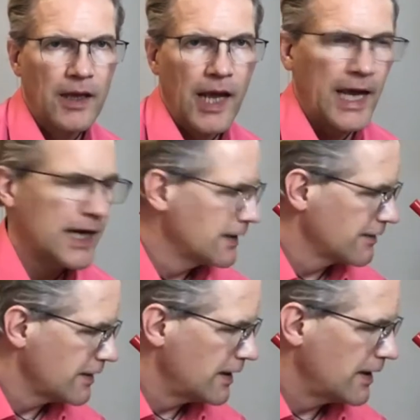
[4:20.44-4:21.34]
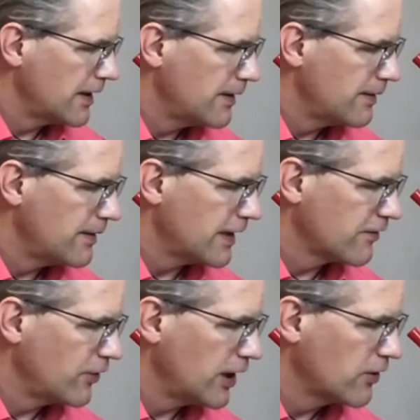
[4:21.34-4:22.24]
And that's
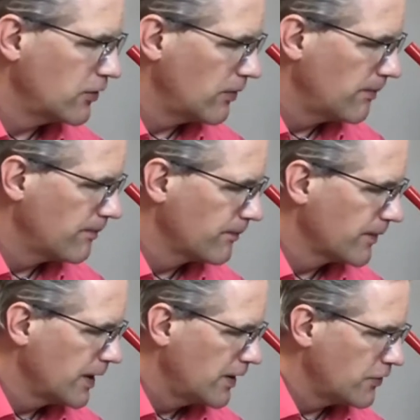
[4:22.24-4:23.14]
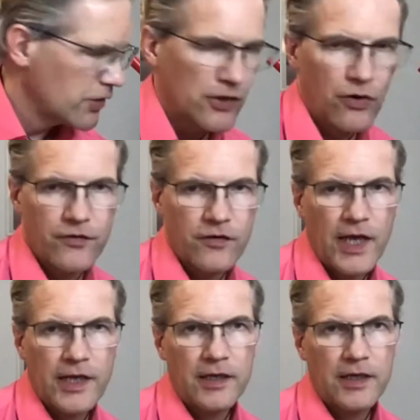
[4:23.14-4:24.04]
really cool. You can also
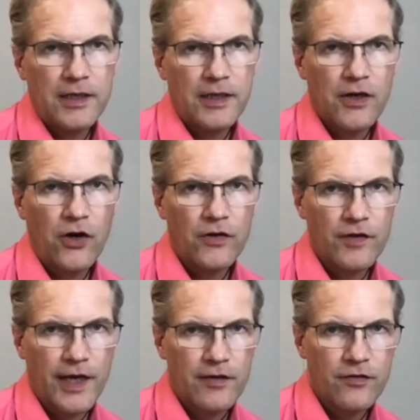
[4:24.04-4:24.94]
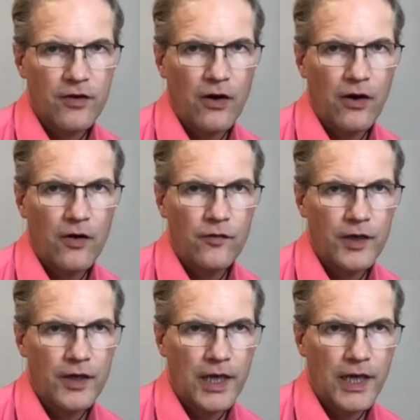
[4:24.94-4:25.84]
take it in the context of
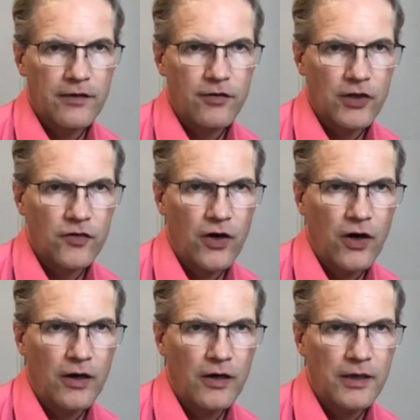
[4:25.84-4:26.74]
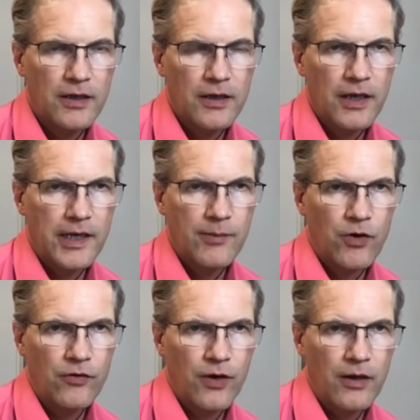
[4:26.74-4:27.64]
electric guitar and a
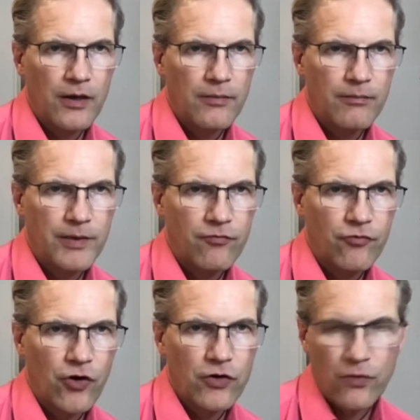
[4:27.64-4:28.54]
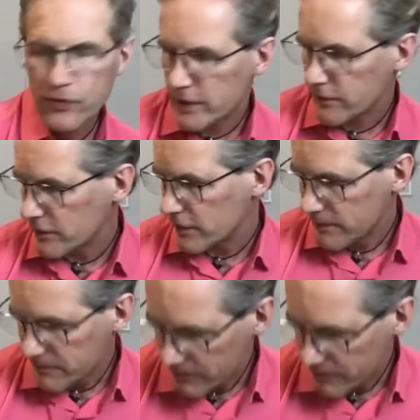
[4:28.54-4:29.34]
more bit rock oriented.